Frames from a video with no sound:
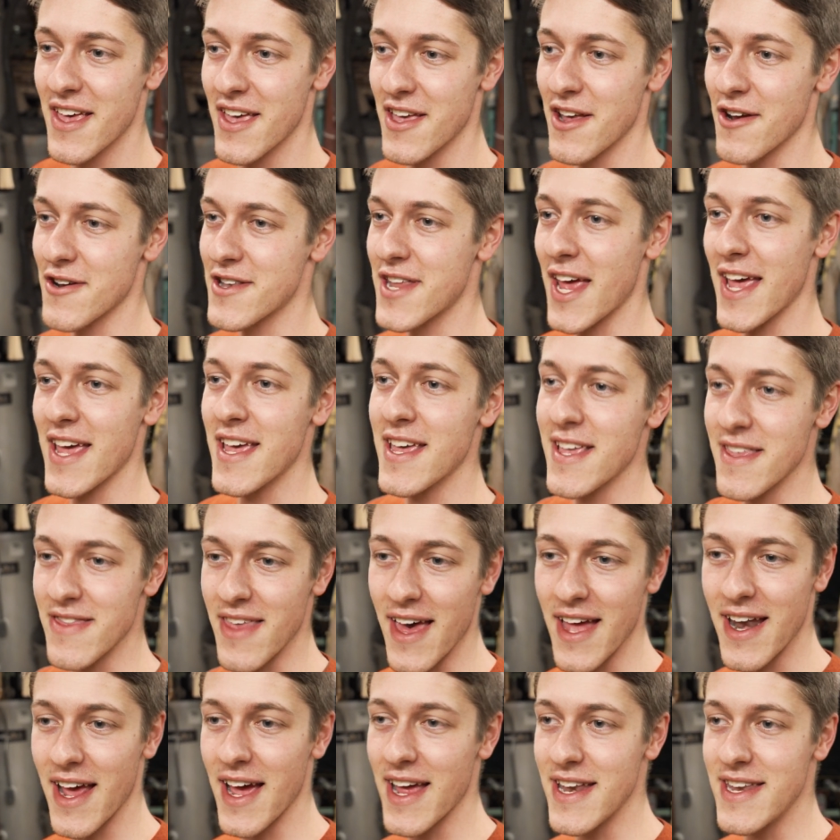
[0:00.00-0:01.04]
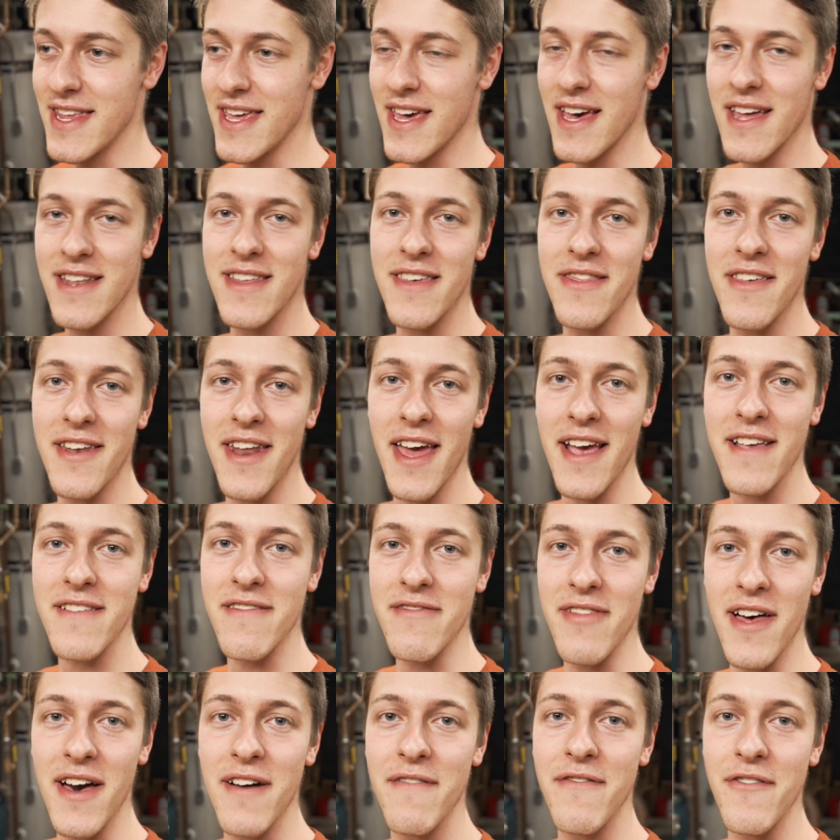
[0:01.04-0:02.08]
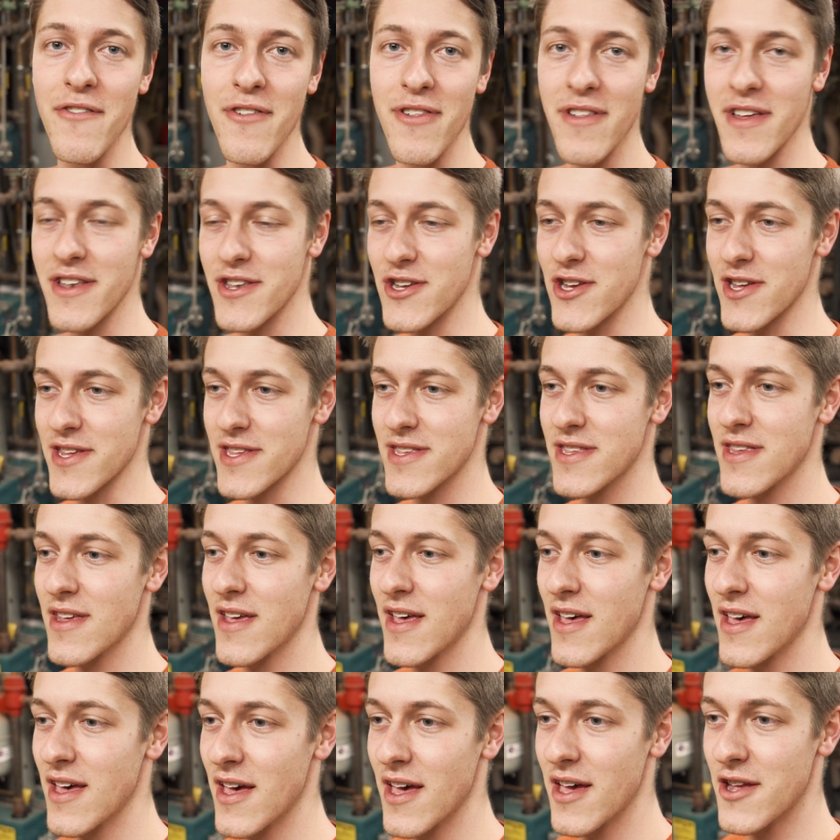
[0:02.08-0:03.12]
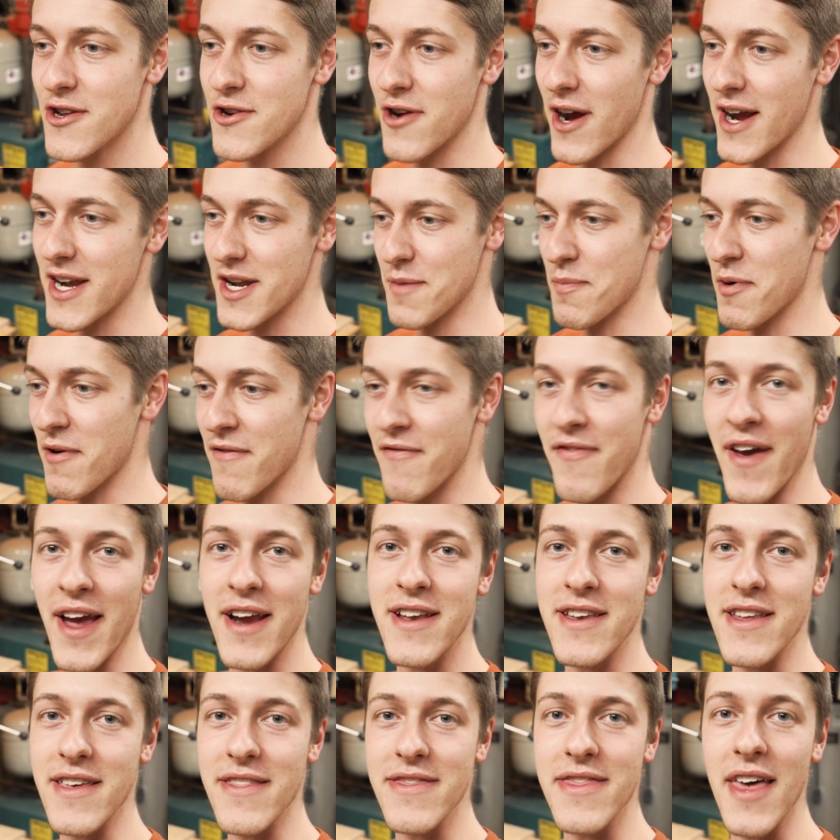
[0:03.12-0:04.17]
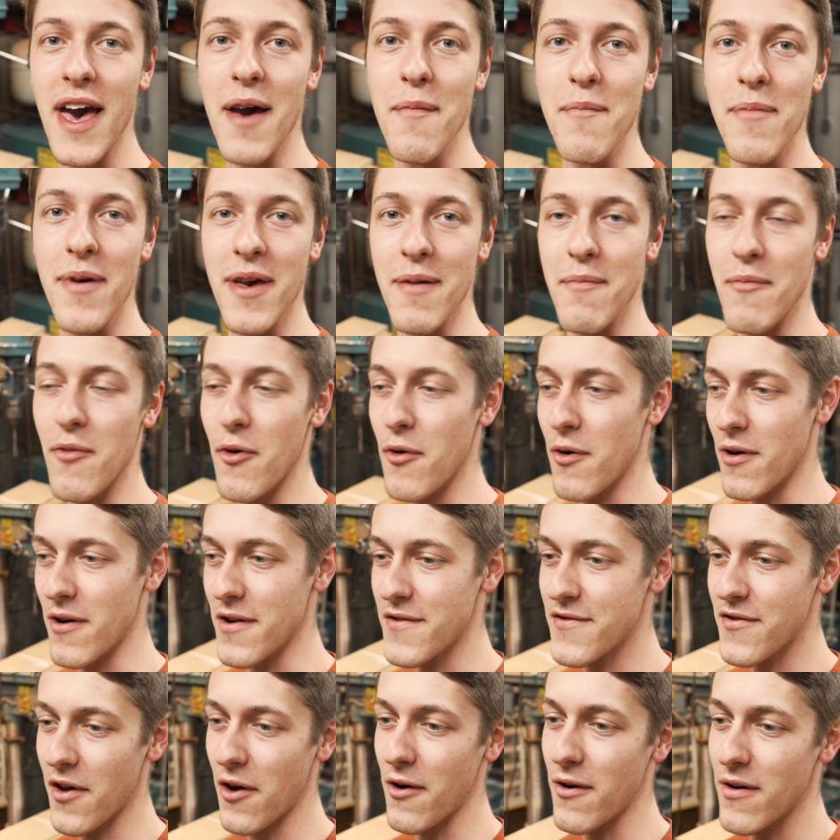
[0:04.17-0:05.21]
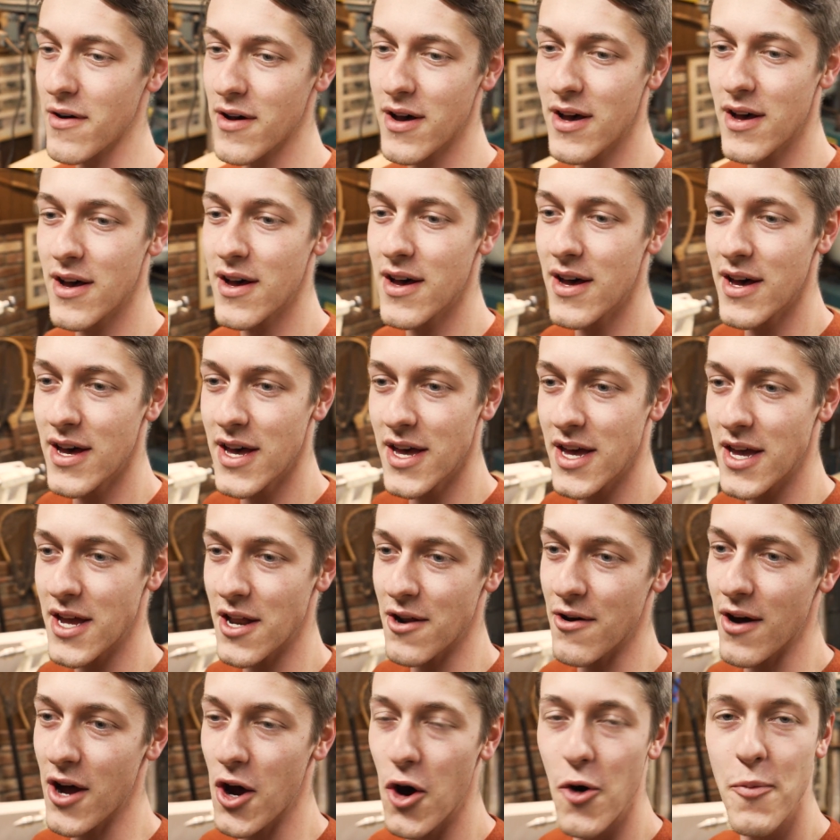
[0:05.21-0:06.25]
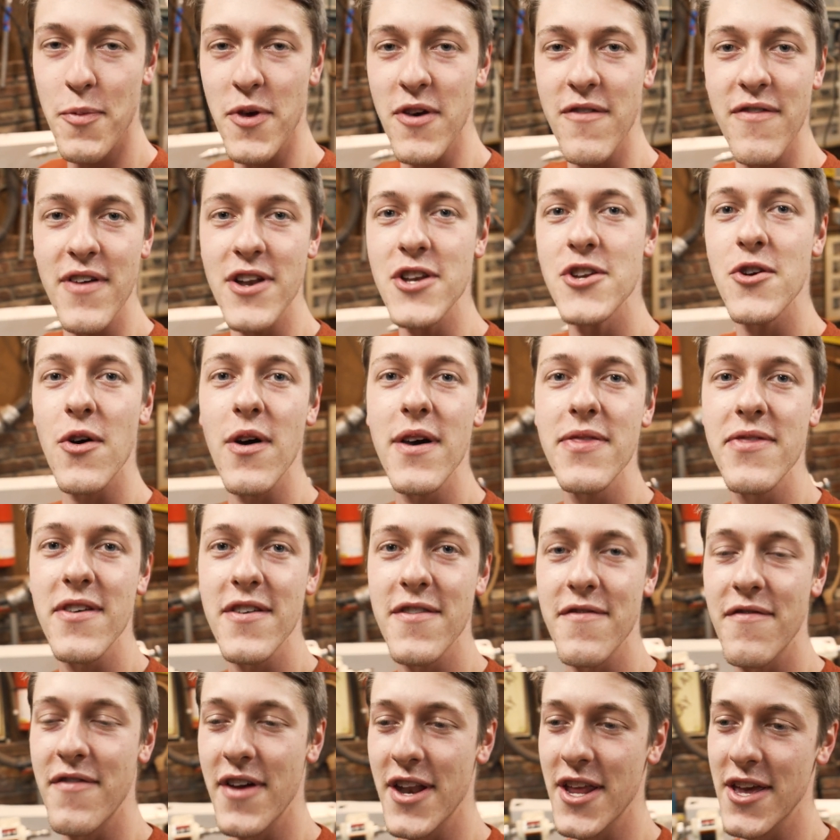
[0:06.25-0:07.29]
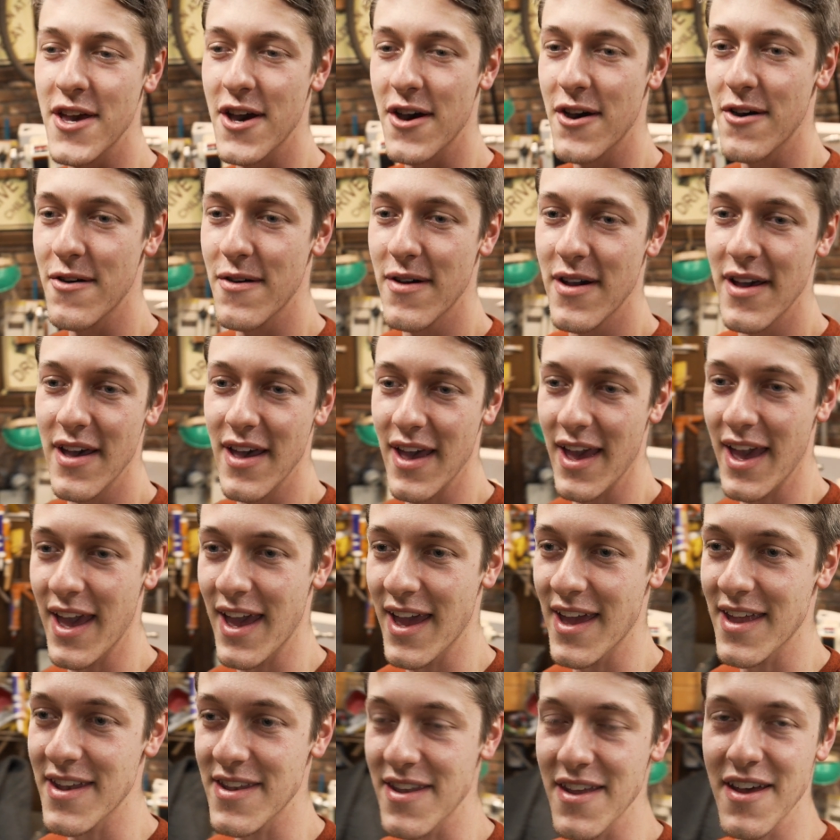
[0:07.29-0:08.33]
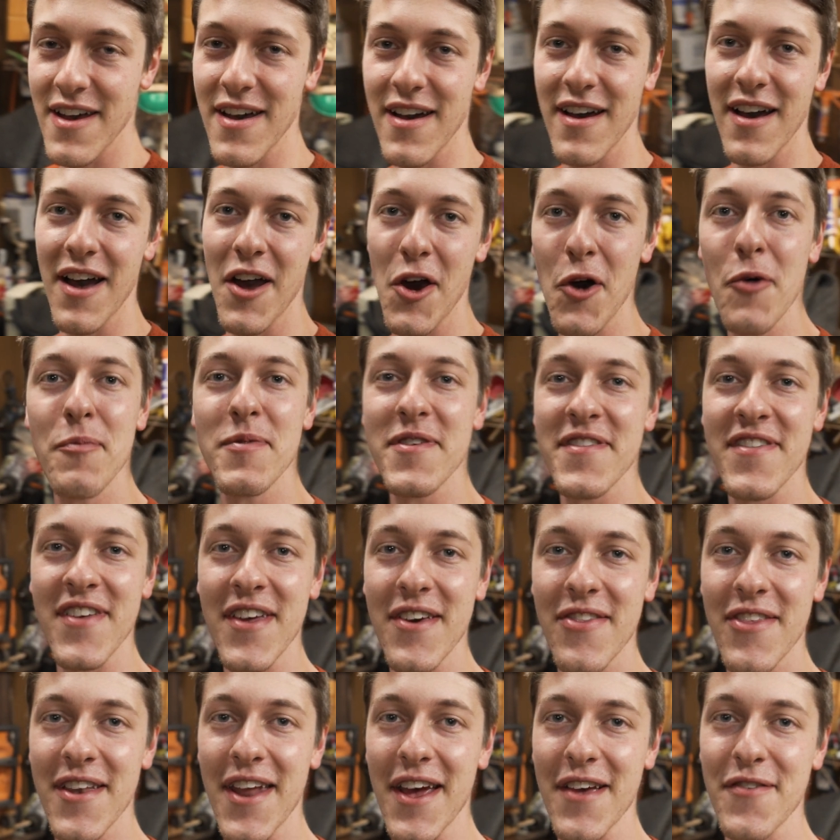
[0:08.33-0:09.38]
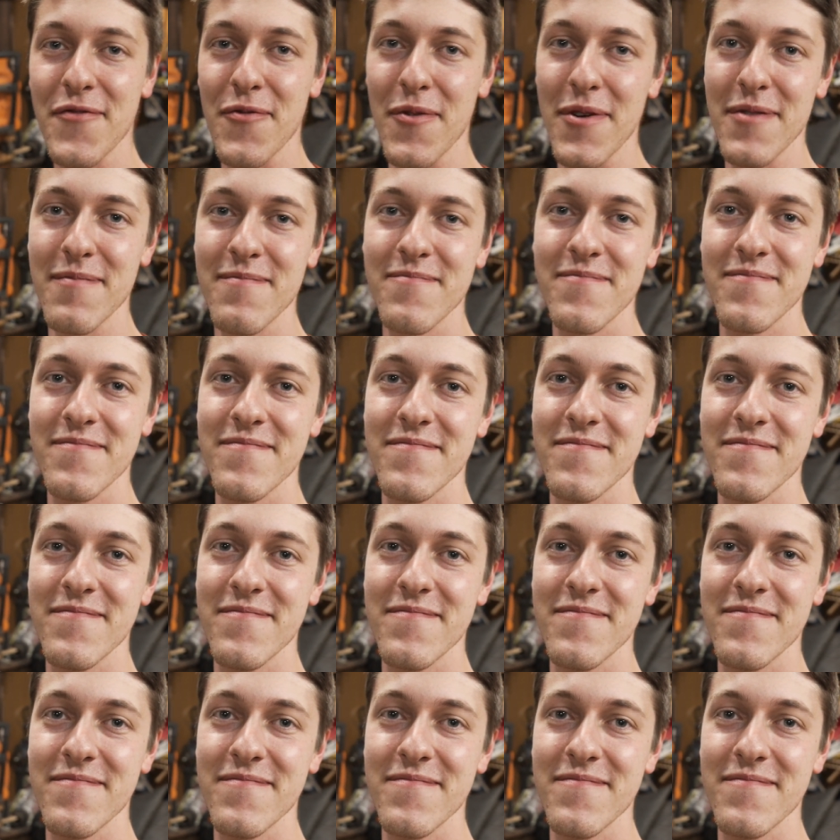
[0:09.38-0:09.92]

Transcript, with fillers: you're taking that idea to the next level and just trying to perfect it that bit more. So, you know, I hope you've enjoyed this video and uh, I hope to see you in the next one.